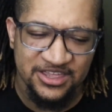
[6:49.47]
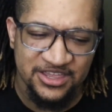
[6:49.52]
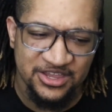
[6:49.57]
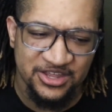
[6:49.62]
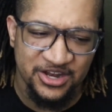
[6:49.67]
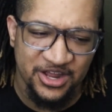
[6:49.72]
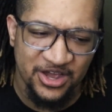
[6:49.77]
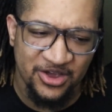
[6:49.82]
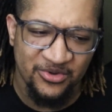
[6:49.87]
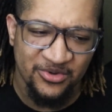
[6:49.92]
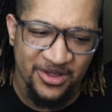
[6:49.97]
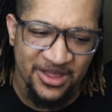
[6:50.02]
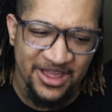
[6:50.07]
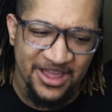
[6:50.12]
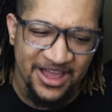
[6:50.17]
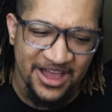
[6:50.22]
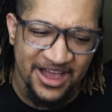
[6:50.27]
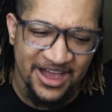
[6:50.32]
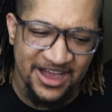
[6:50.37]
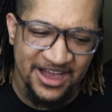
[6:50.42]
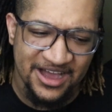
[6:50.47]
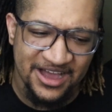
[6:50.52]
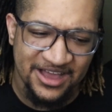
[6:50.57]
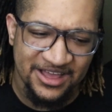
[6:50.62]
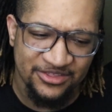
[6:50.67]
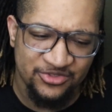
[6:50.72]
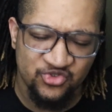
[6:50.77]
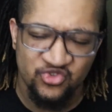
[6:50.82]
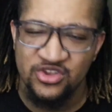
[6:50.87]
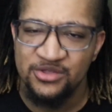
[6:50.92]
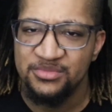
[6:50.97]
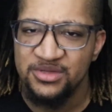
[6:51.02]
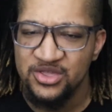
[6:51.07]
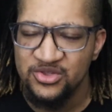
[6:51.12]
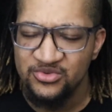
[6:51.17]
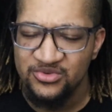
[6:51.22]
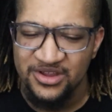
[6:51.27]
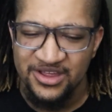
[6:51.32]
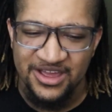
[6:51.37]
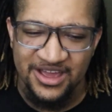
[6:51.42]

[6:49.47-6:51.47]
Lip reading: you know, tribute.